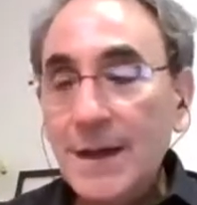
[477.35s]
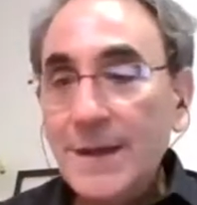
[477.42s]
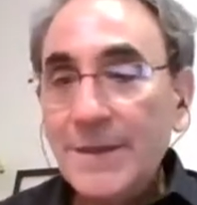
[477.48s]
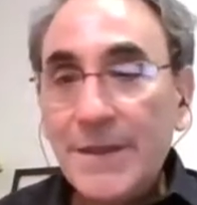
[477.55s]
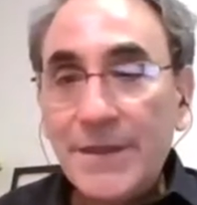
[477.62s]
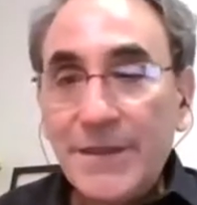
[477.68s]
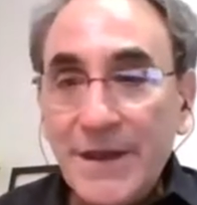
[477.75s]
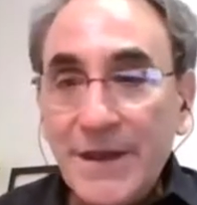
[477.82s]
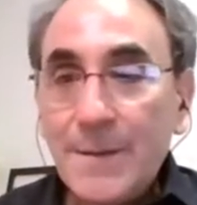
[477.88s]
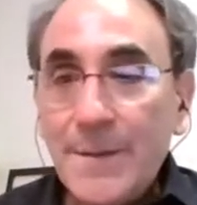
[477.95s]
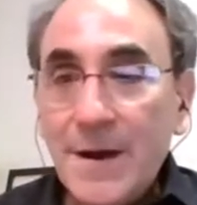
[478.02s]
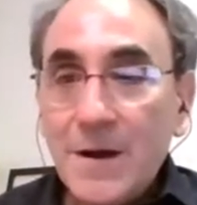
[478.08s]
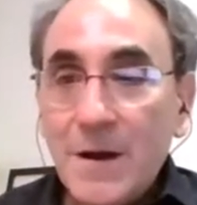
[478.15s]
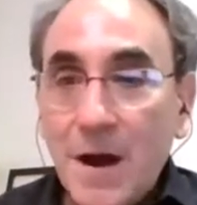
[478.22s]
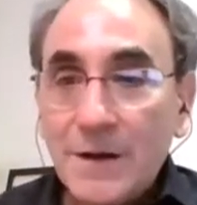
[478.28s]
The thing
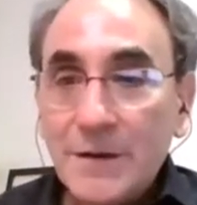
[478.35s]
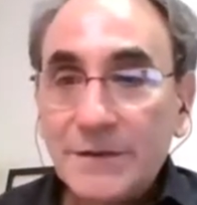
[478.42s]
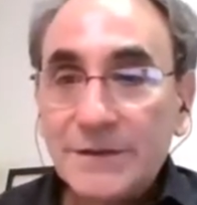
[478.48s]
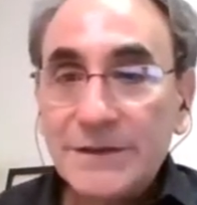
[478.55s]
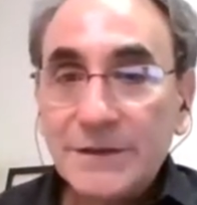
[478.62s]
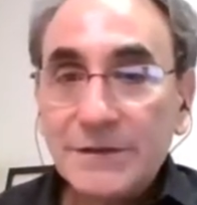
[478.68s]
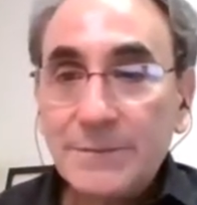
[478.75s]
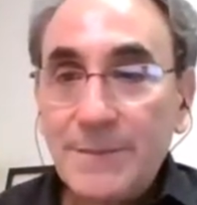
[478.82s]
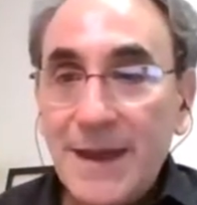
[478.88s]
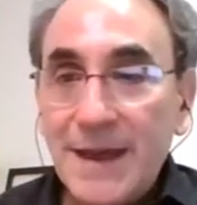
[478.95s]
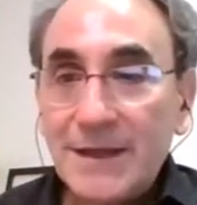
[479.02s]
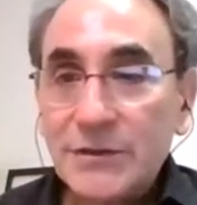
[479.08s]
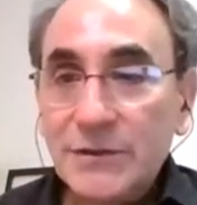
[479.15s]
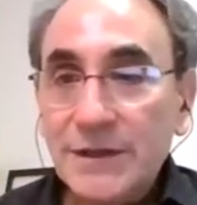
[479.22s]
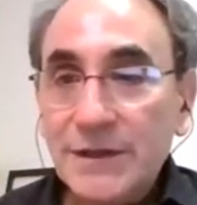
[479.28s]
about Auto Sales
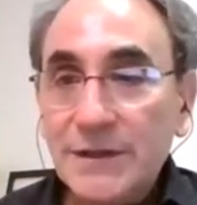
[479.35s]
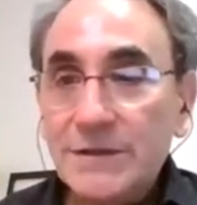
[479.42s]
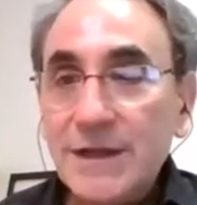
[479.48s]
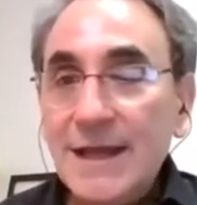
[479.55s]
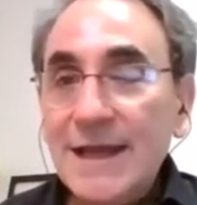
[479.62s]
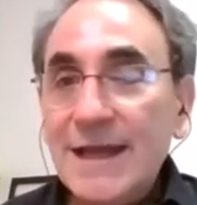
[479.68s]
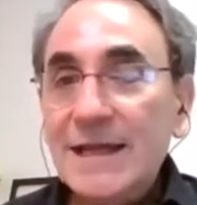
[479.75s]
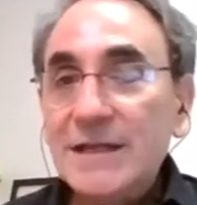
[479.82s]
Master is it's